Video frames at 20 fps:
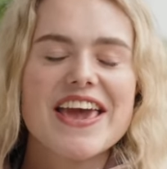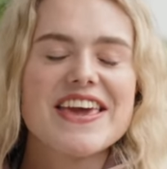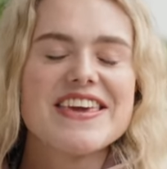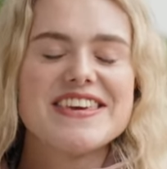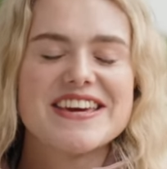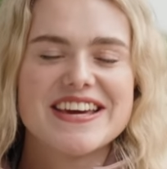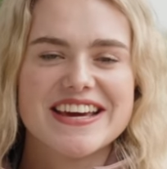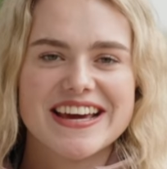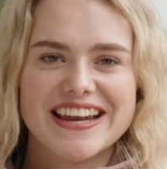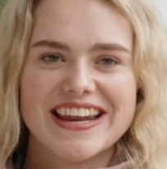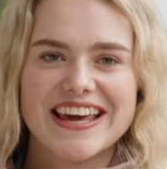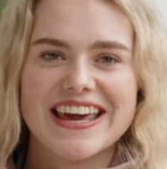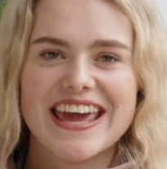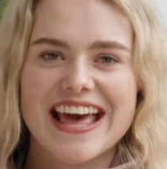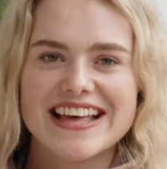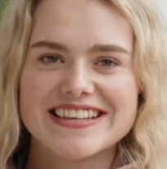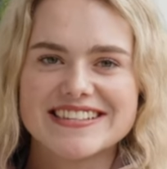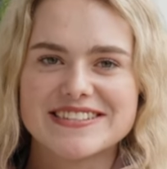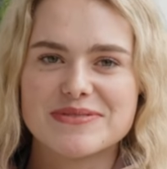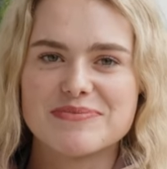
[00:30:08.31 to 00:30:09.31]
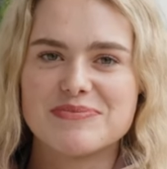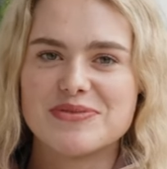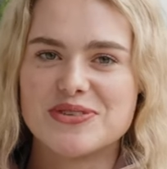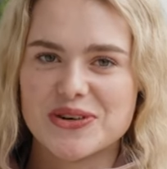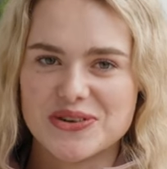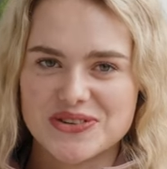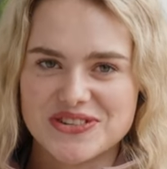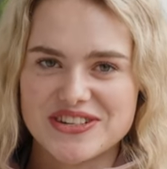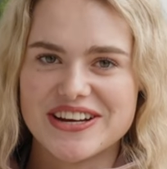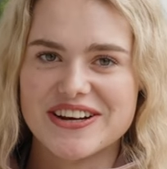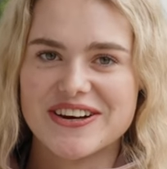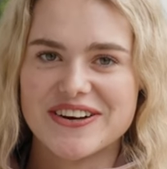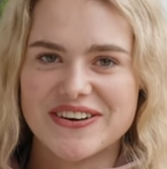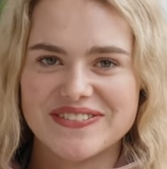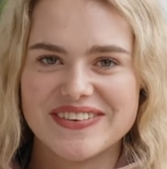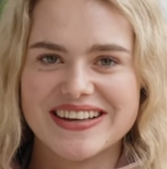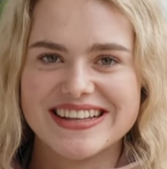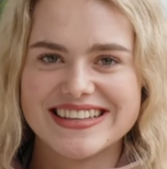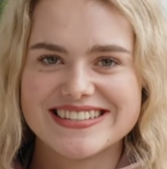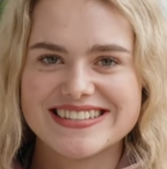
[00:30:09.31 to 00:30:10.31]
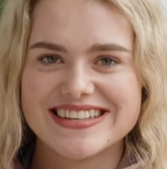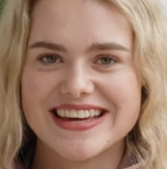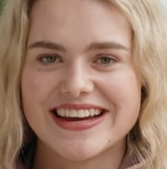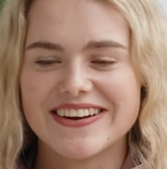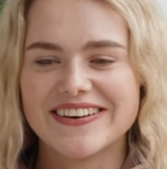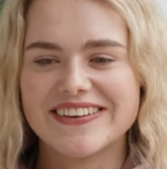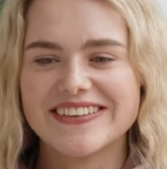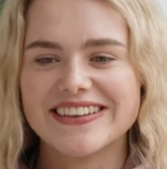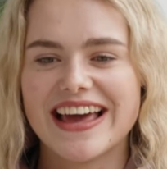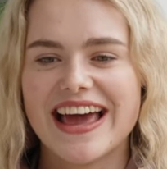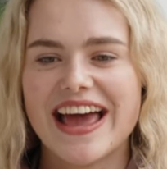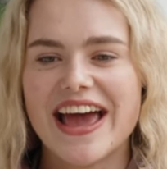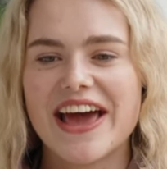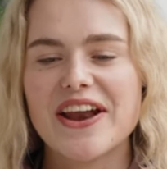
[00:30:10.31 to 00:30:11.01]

you're gonna get some dodgy comments here and there.